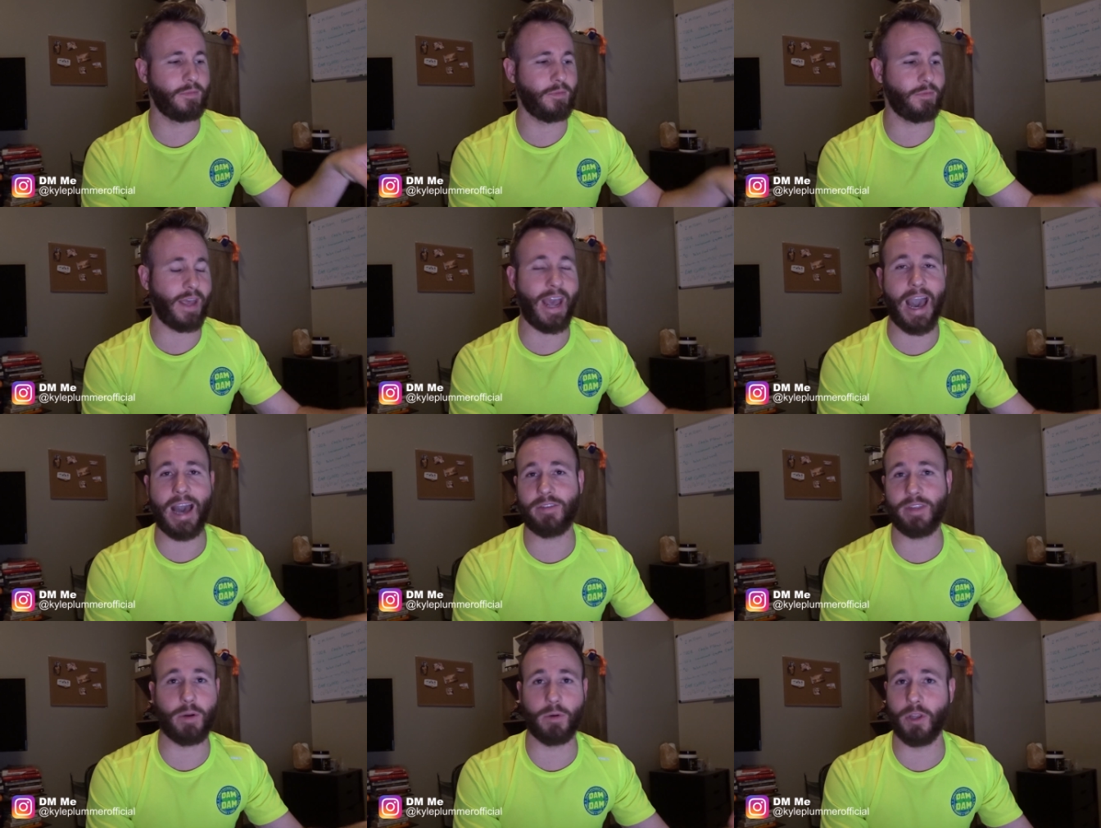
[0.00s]

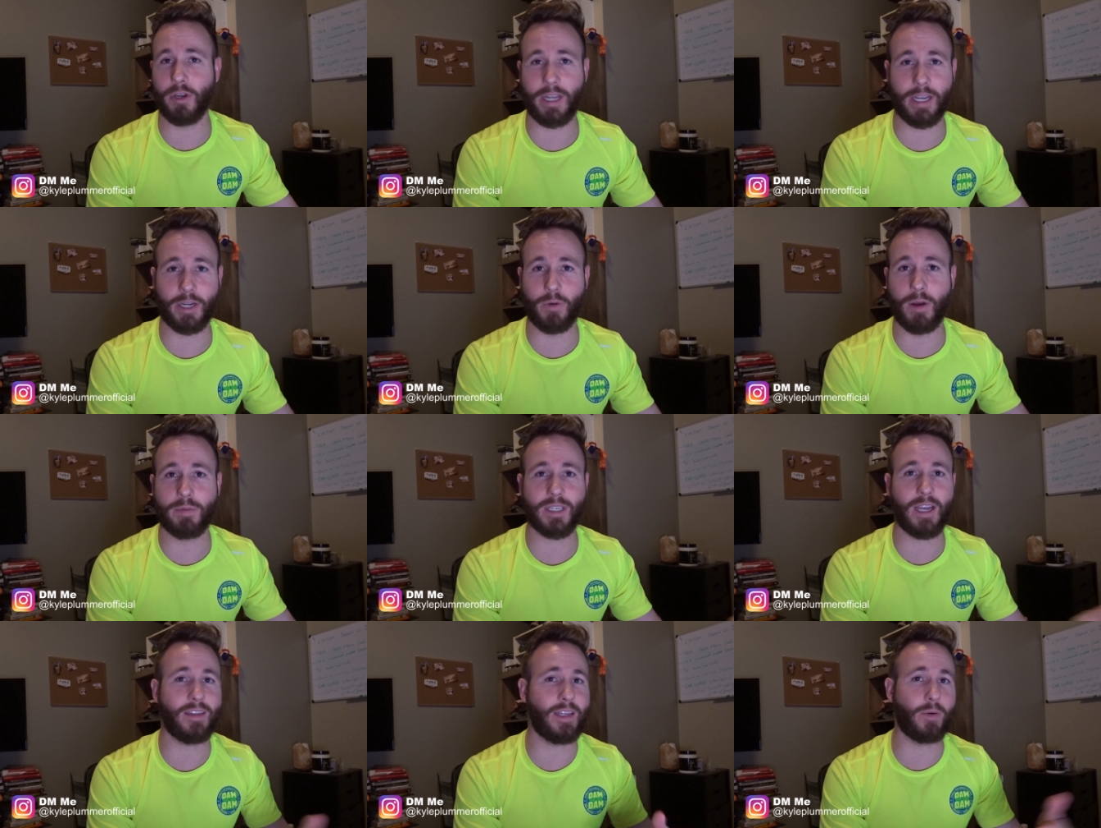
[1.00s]
they were looking on your
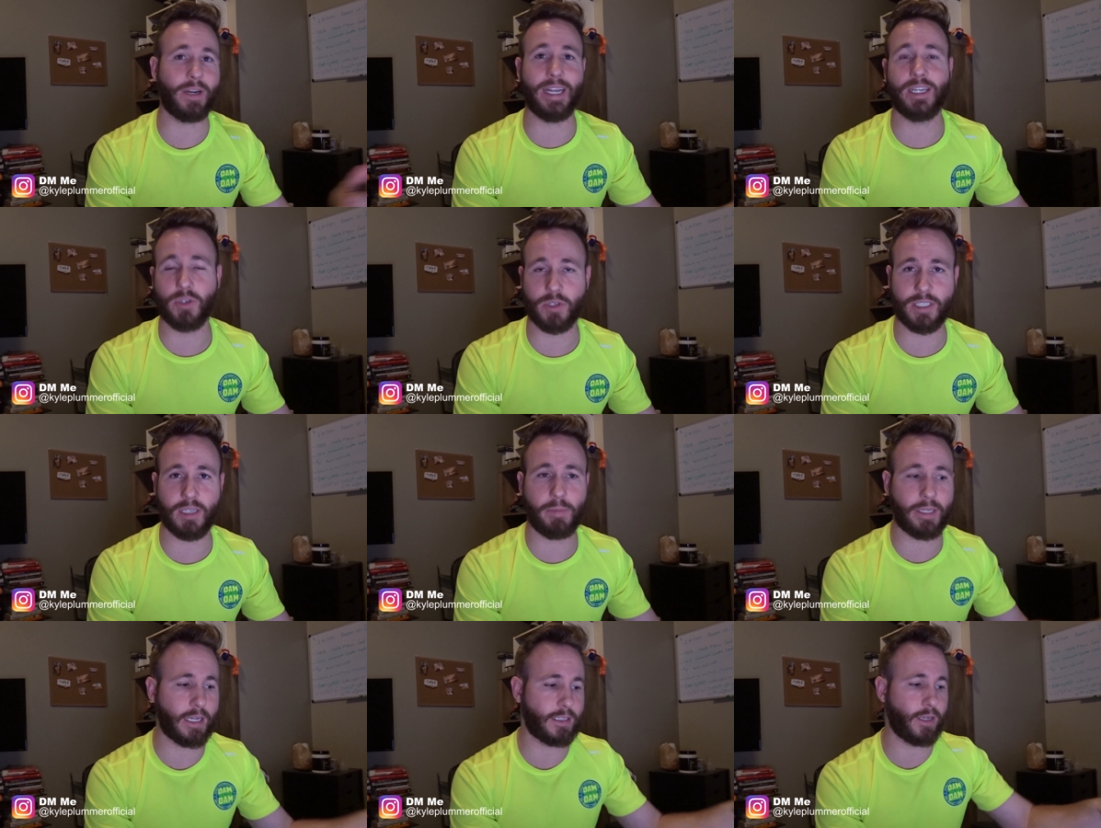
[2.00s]
website and they were interested
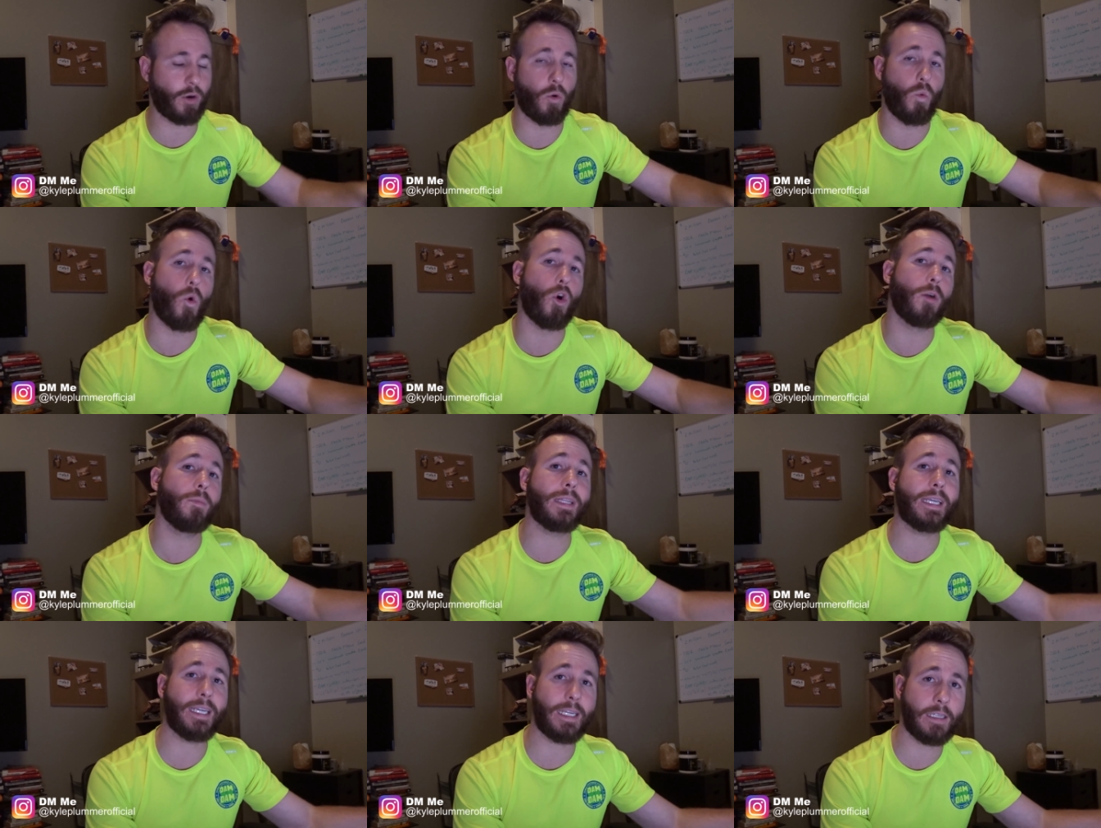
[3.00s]
because they were a warm
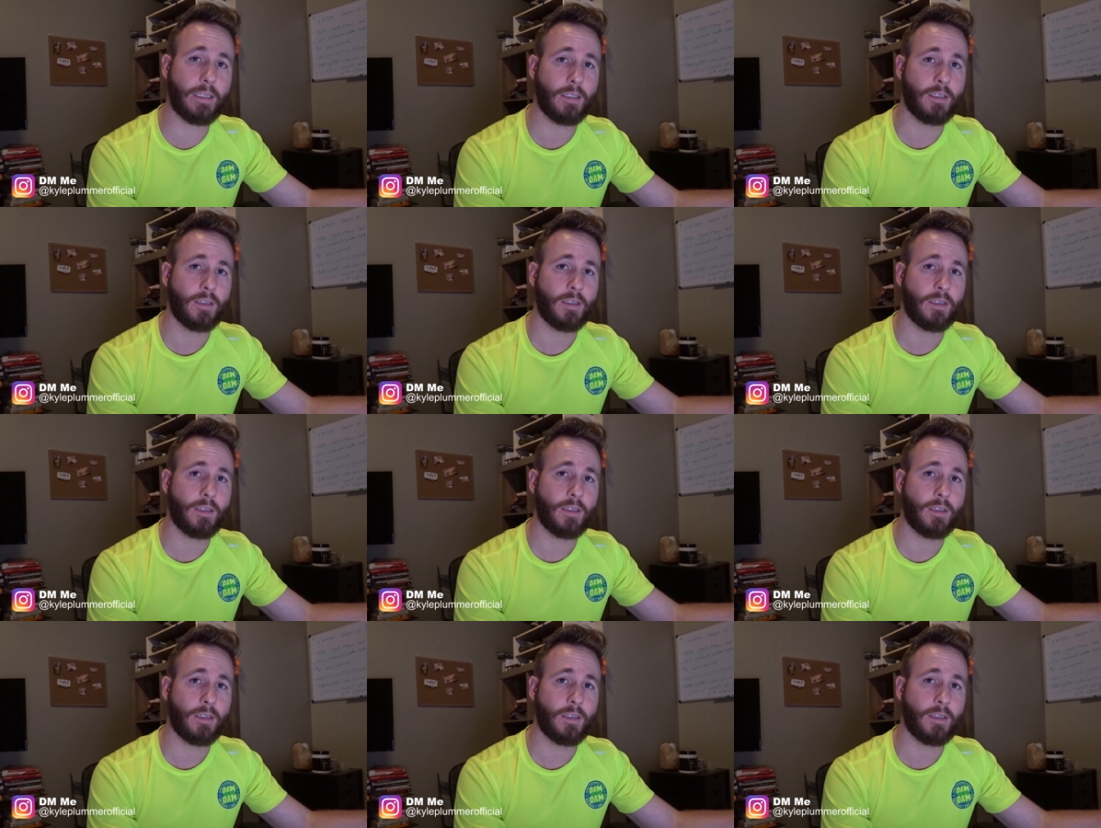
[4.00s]
lead.